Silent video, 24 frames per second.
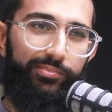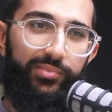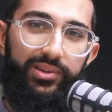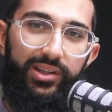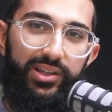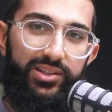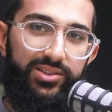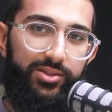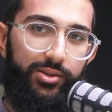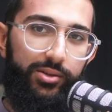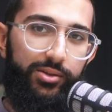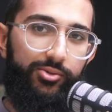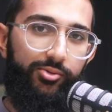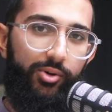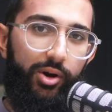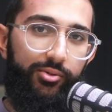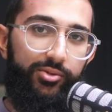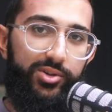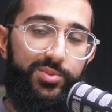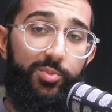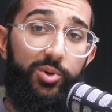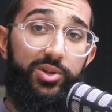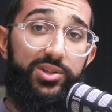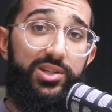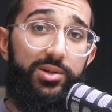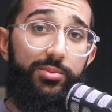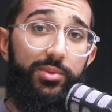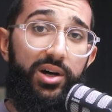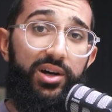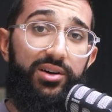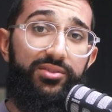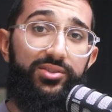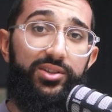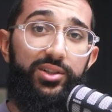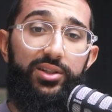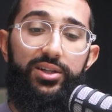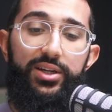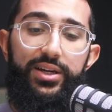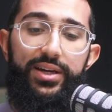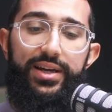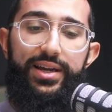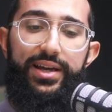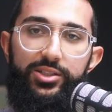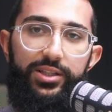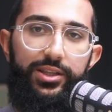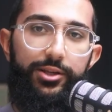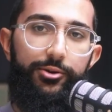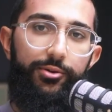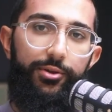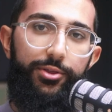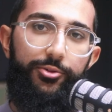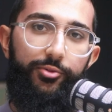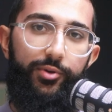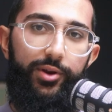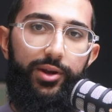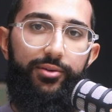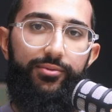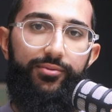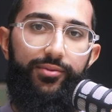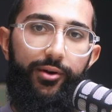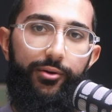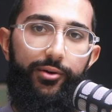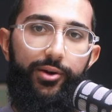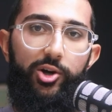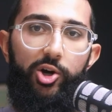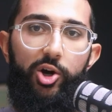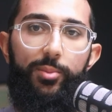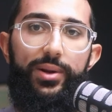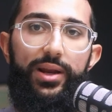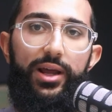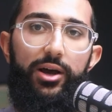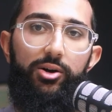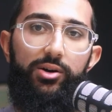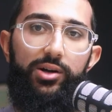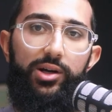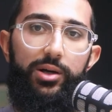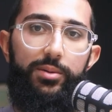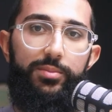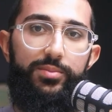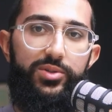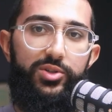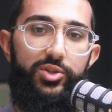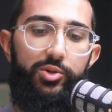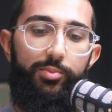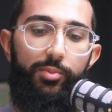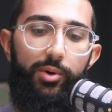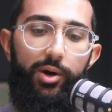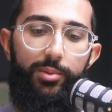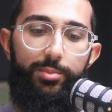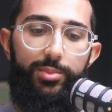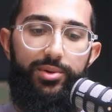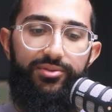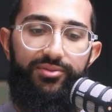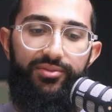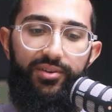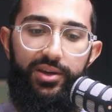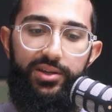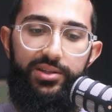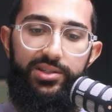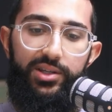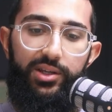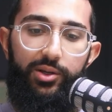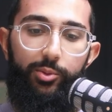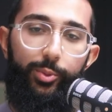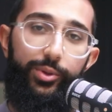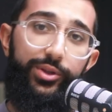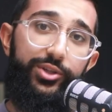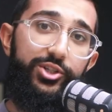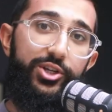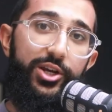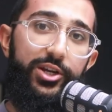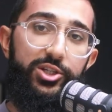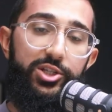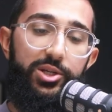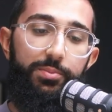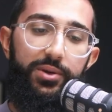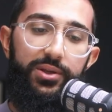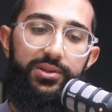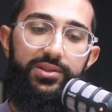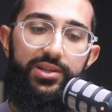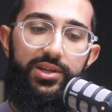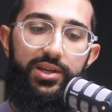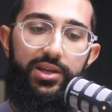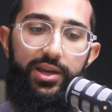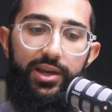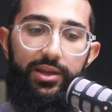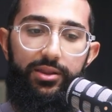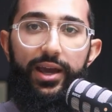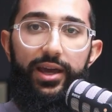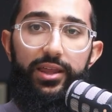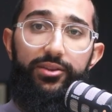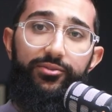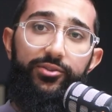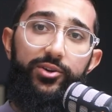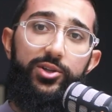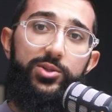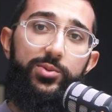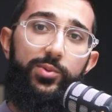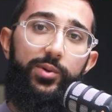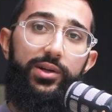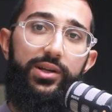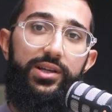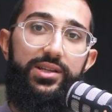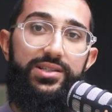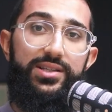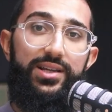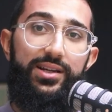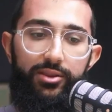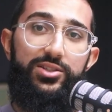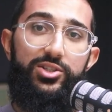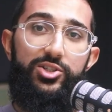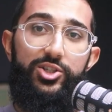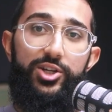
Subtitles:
that's not the right response I'm after. So there are three very common outcomes you might be facing with ChatGPT. And the first one is that it's